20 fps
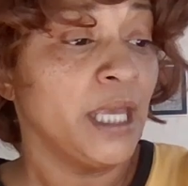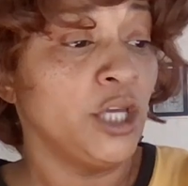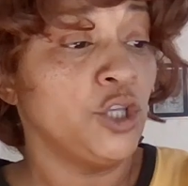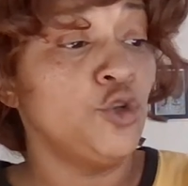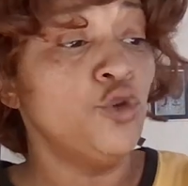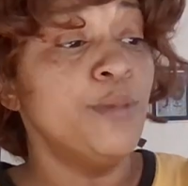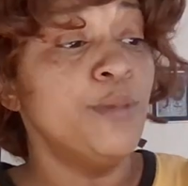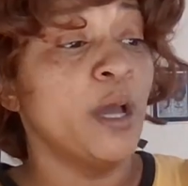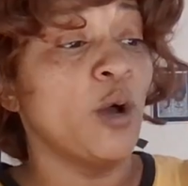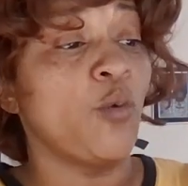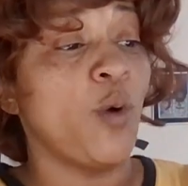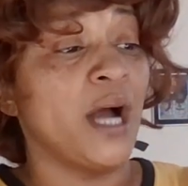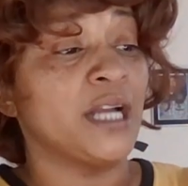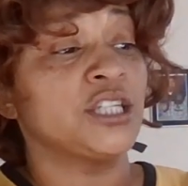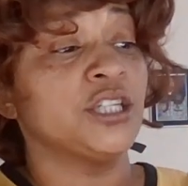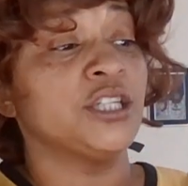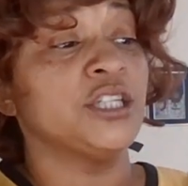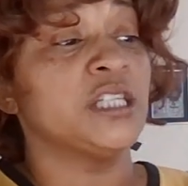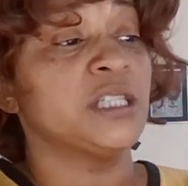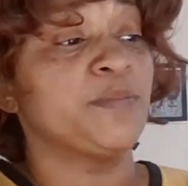And you've been
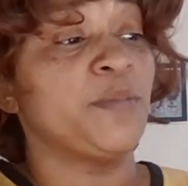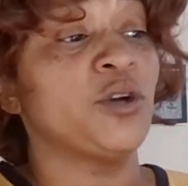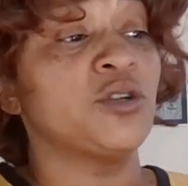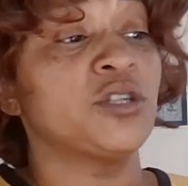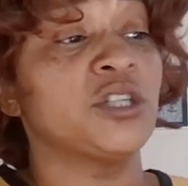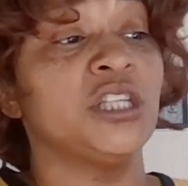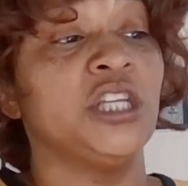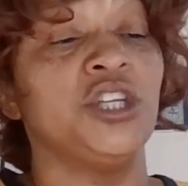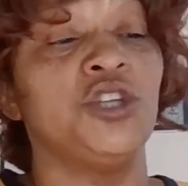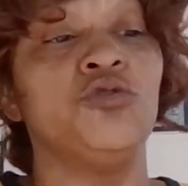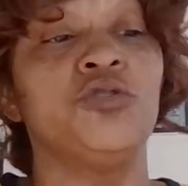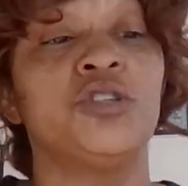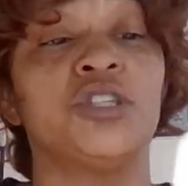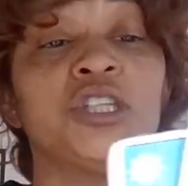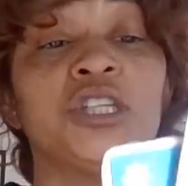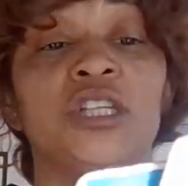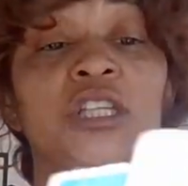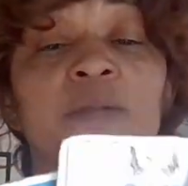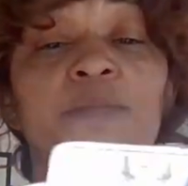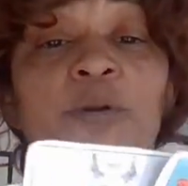watching this person, and you
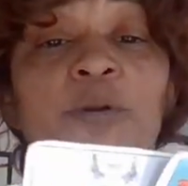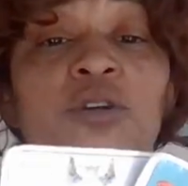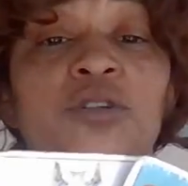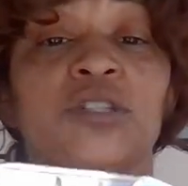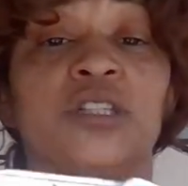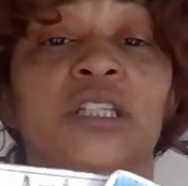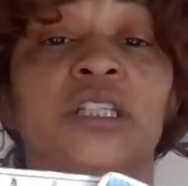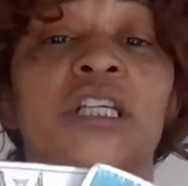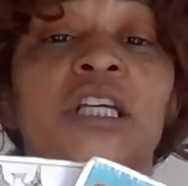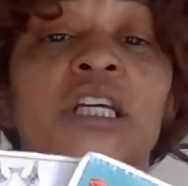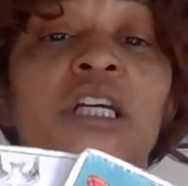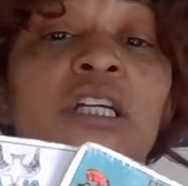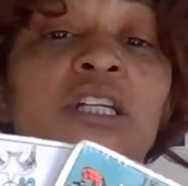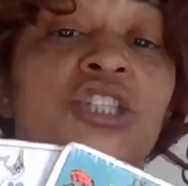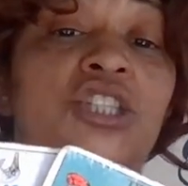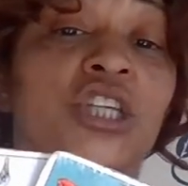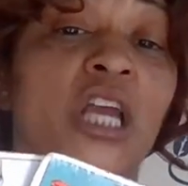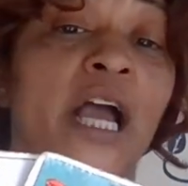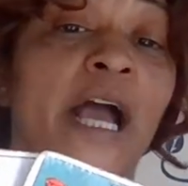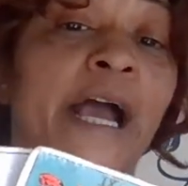see this person
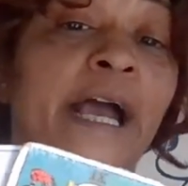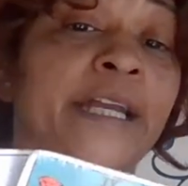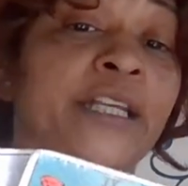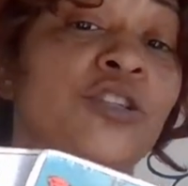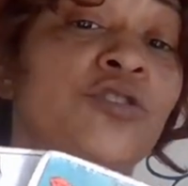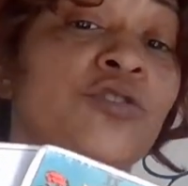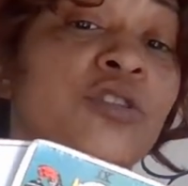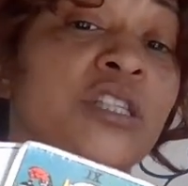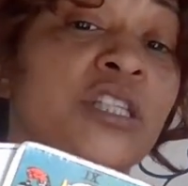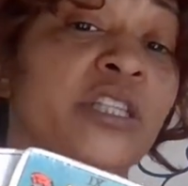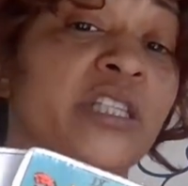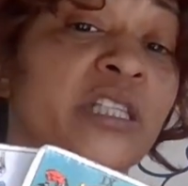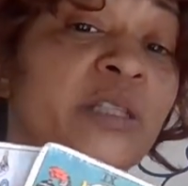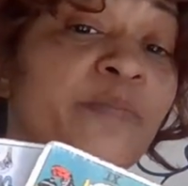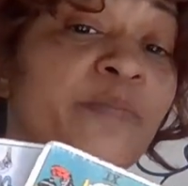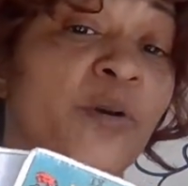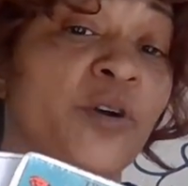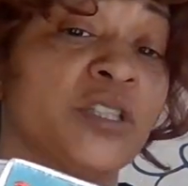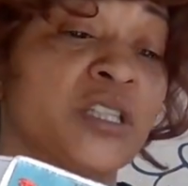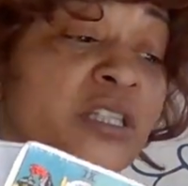shine. You see
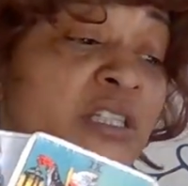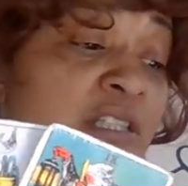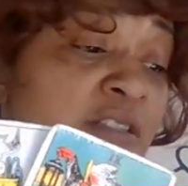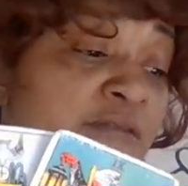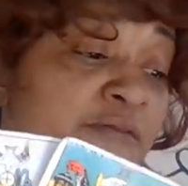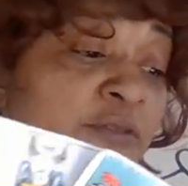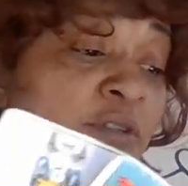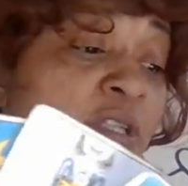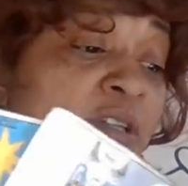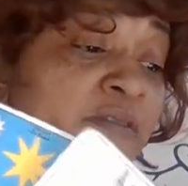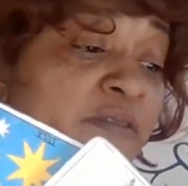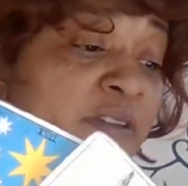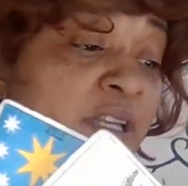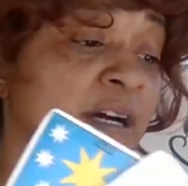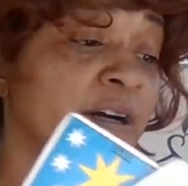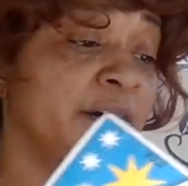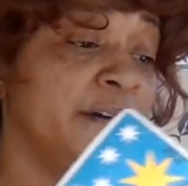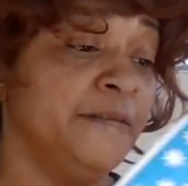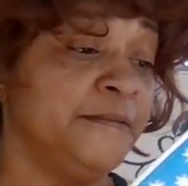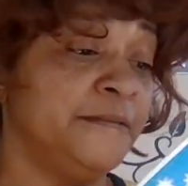this person is full of
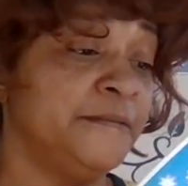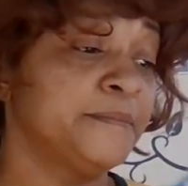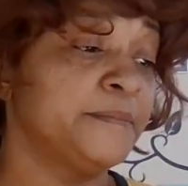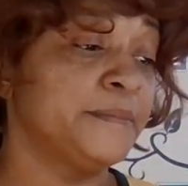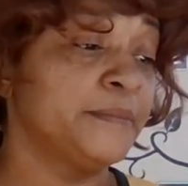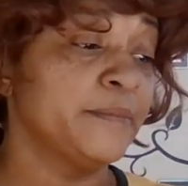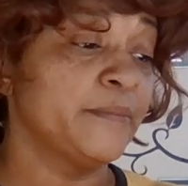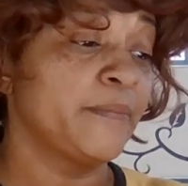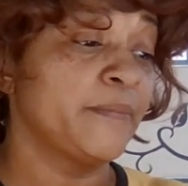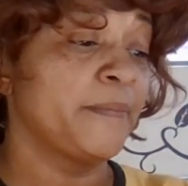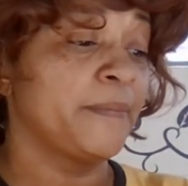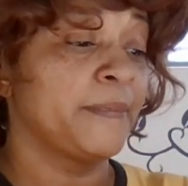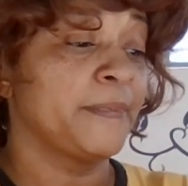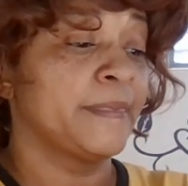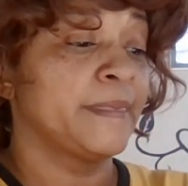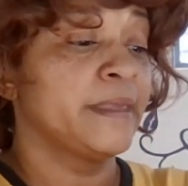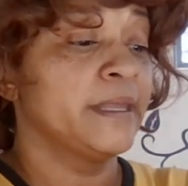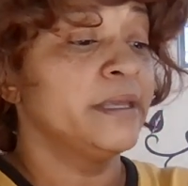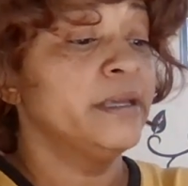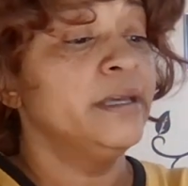love,
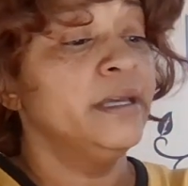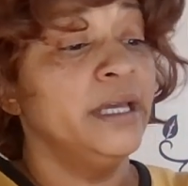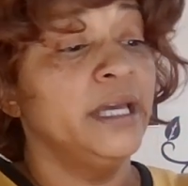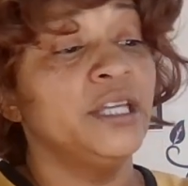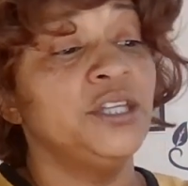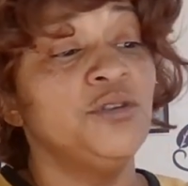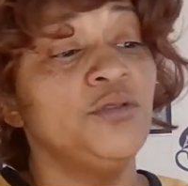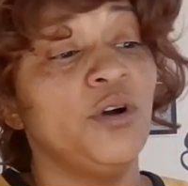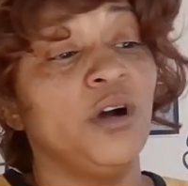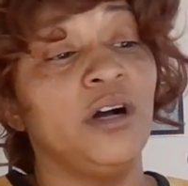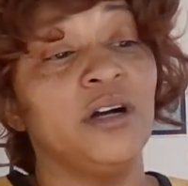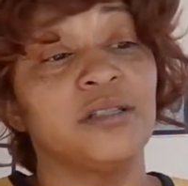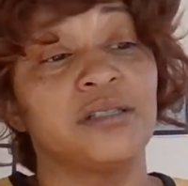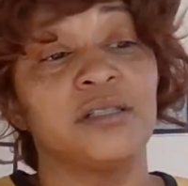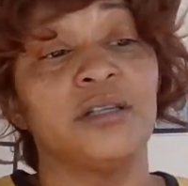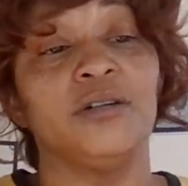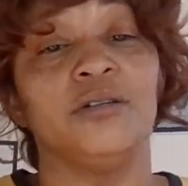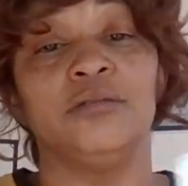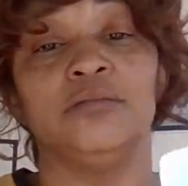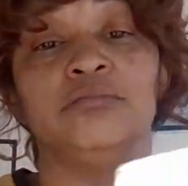and you
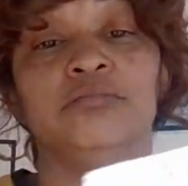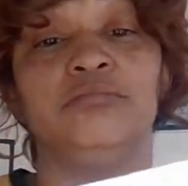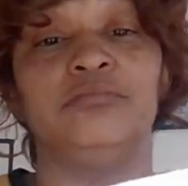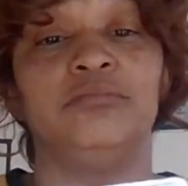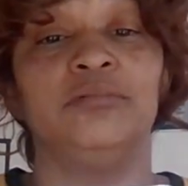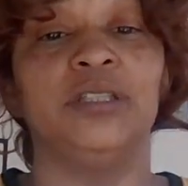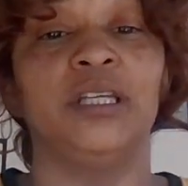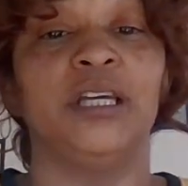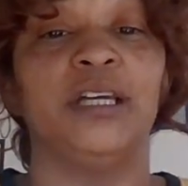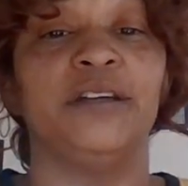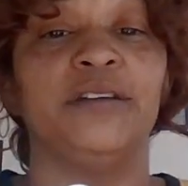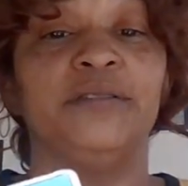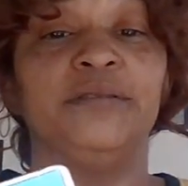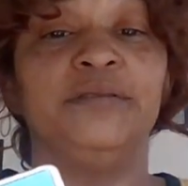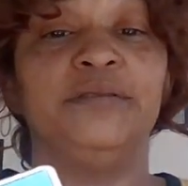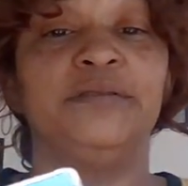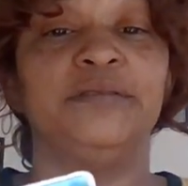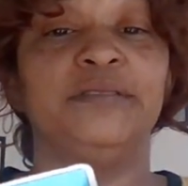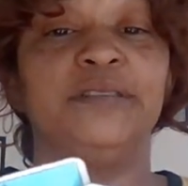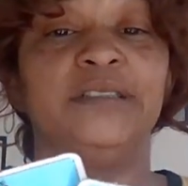also, yeah,
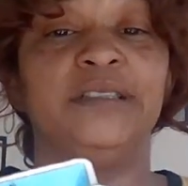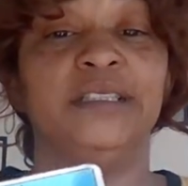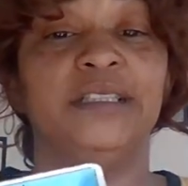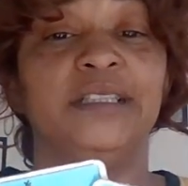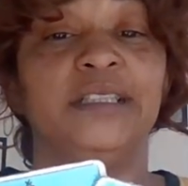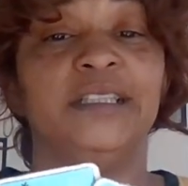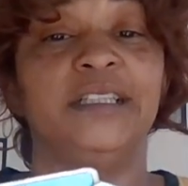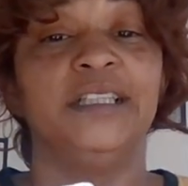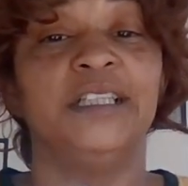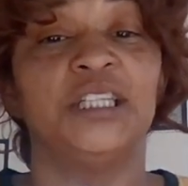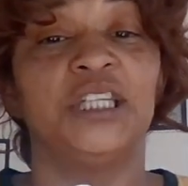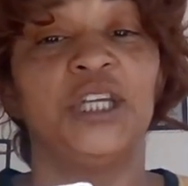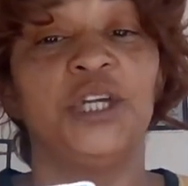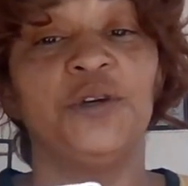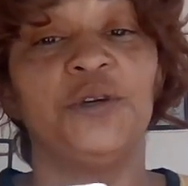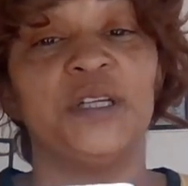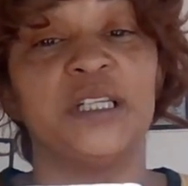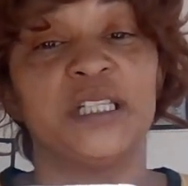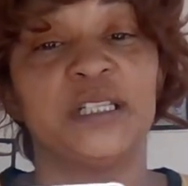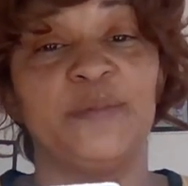
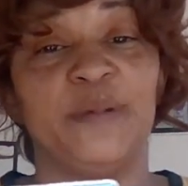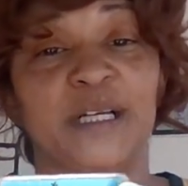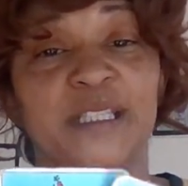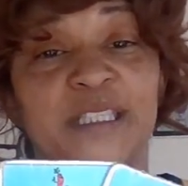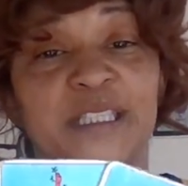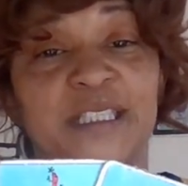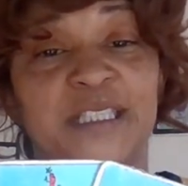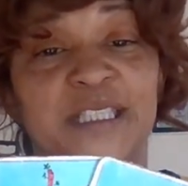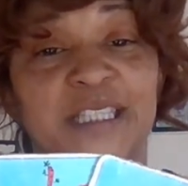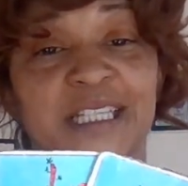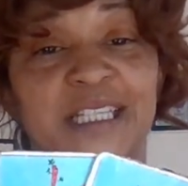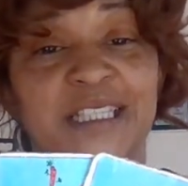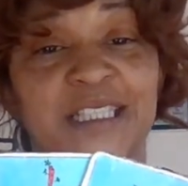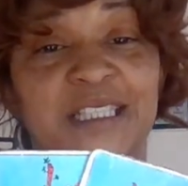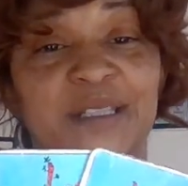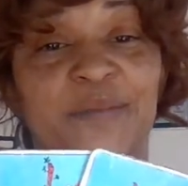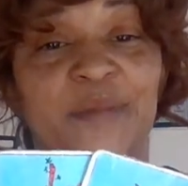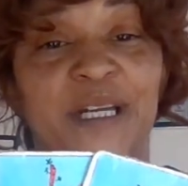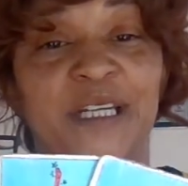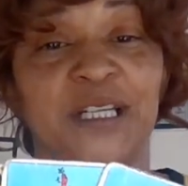curious about the
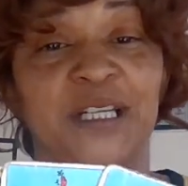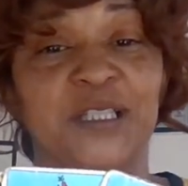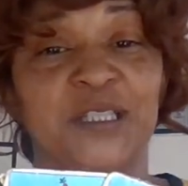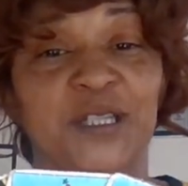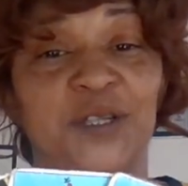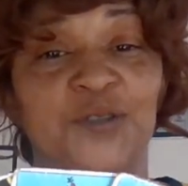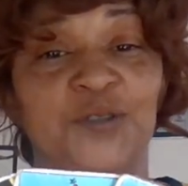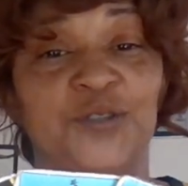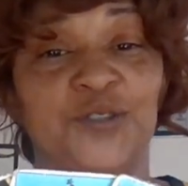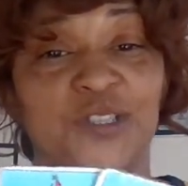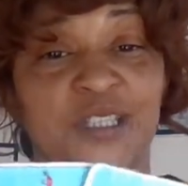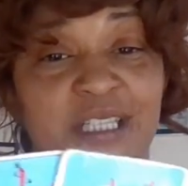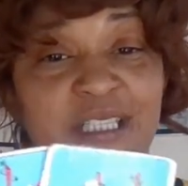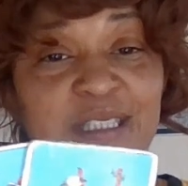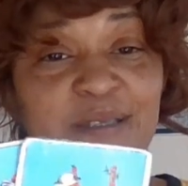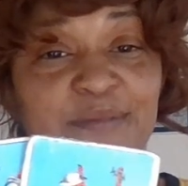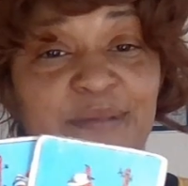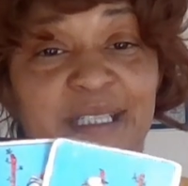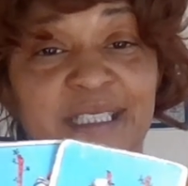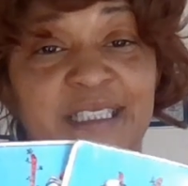sex. Somebody done told you
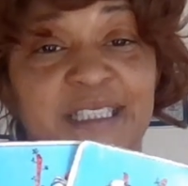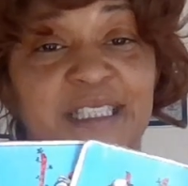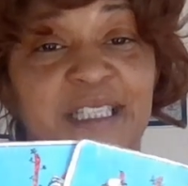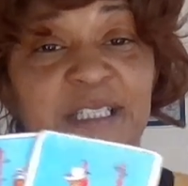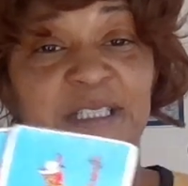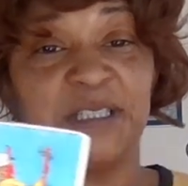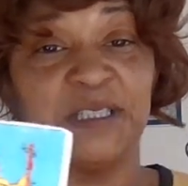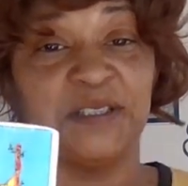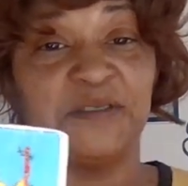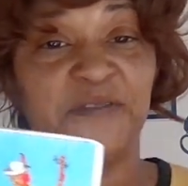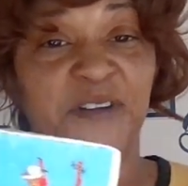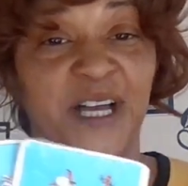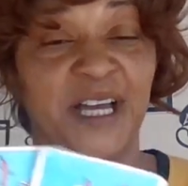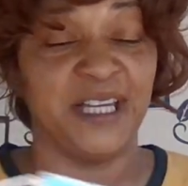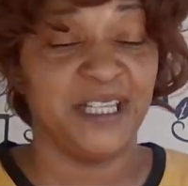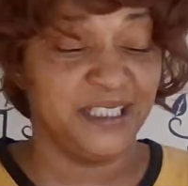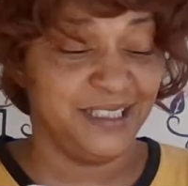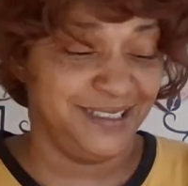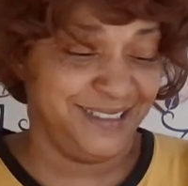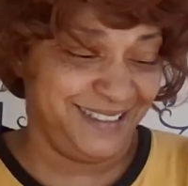that somebody's sex is
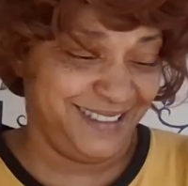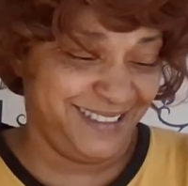fire.